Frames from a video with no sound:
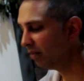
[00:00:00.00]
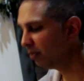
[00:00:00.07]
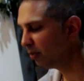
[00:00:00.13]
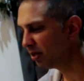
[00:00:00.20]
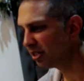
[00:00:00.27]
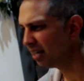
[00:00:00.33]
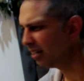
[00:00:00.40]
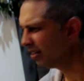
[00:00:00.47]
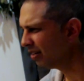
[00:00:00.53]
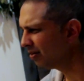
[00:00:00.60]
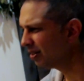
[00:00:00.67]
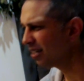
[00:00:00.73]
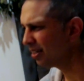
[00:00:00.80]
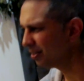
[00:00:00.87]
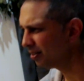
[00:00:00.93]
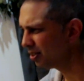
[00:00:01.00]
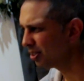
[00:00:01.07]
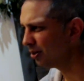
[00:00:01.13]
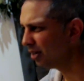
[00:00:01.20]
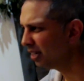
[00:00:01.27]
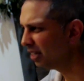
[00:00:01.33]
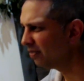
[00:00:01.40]
Everyone's got their
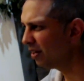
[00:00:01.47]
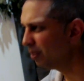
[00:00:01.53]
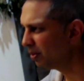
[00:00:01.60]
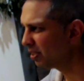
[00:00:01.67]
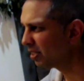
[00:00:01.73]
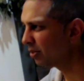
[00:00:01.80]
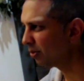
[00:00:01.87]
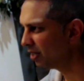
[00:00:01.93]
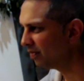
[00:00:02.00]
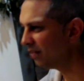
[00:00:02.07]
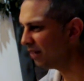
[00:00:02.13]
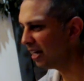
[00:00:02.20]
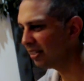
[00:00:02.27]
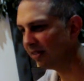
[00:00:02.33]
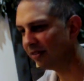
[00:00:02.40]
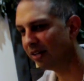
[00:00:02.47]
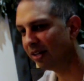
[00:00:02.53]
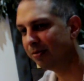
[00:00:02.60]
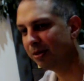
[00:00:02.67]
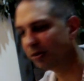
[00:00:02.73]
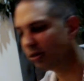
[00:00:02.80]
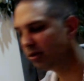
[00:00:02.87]
story. I just find people's stories fascinating. I
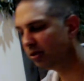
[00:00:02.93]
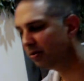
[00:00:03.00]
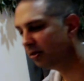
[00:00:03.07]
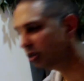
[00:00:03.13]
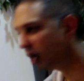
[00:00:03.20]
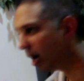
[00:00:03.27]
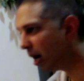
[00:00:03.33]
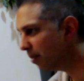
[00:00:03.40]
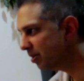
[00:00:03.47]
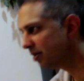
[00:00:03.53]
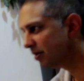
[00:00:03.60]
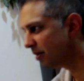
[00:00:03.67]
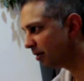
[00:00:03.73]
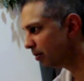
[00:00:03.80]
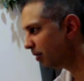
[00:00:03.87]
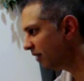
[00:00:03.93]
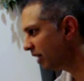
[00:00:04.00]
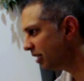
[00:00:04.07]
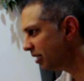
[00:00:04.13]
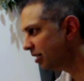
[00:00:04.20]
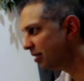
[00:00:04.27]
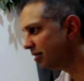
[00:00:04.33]
find people's jobs, their
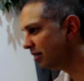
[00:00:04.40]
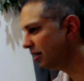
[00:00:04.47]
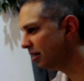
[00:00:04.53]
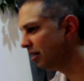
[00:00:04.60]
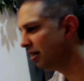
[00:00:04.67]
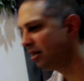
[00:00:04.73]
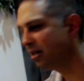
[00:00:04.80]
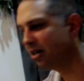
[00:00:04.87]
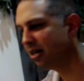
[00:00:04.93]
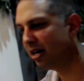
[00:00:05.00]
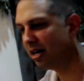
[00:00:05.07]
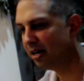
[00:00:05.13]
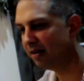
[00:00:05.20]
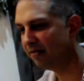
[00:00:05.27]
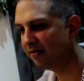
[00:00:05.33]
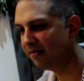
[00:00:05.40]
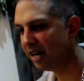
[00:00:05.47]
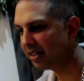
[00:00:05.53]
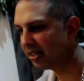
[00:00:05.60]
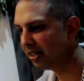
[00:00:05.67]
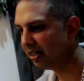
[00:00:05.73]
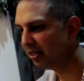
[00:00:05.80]
professions,
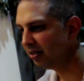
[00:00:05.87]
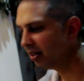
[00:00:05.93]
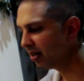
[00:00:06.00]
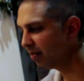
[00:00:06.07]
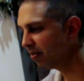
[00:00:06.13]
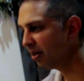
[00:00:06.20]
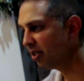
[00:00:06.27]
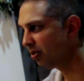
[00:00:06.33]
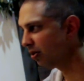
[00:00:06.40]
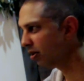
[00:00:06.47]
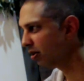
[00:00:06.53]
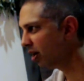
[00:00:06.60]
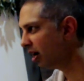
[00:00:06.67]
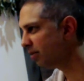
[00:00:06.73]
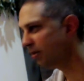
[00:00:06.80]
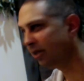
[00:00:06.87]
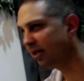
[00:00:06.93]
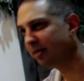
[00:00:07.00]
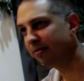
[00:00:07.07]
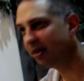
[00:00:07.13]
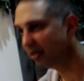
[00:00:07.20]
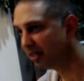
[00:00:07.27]
fascinating. I got buddies who are cops. I'm
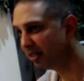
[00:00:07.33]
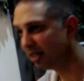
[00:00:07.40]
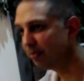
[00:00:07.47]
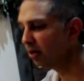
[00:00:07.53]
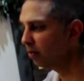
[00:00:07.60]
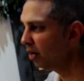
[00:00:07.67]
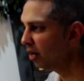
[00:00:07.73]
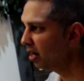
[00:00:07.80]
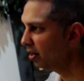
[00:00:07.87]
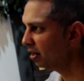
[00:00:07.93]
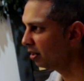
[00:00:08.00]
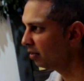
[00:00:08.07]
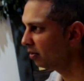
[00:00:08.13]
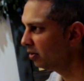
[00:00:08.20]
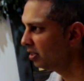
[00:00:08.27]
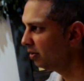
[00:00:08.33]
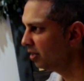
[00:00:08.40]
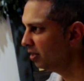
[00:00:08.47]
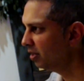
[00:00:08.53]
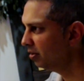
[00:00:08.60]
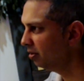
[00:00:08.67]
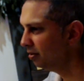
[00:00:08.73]
like, buddy, take me on a ride along. Let's see
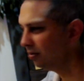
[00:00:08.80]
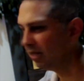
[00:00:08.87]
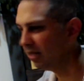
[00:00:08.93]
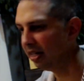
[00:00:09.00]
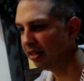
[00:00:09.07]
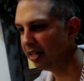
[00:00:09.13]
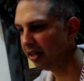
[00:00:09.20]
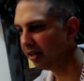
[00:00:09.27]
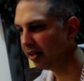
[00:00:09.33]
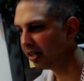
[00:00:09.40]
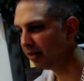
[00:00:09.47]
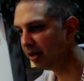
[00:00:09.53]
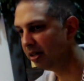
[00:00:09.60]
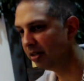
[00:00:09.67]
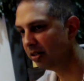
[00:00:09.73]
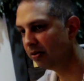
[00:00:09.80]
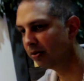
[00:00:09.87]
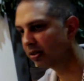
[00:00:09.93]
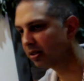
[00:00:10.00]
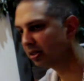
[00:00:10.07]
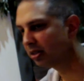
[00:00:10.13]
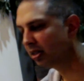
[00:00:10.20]
what you do day in, day out. I got a buddy who
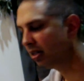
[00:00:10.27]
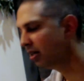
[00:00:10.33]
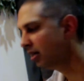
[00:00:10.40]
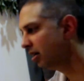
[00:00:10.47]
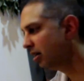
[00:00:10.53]
works,